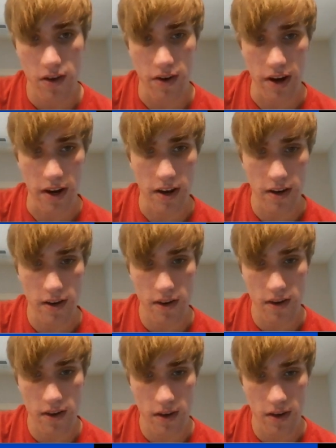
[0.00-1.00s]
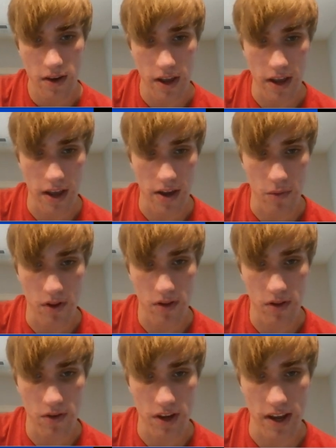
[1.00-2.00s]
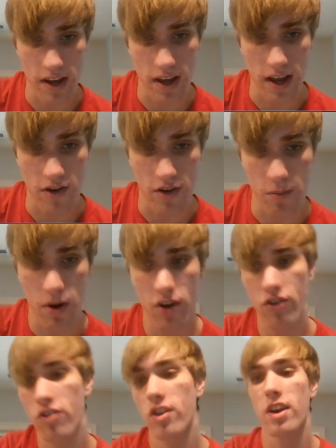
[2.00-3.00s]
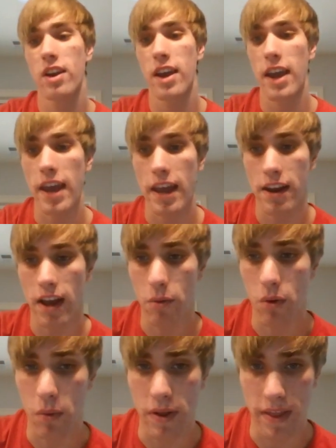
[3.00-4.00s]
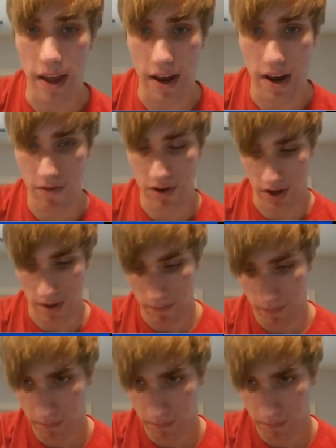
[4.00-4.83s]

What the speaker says: Right? And once you take, I just push, and I will win that every time.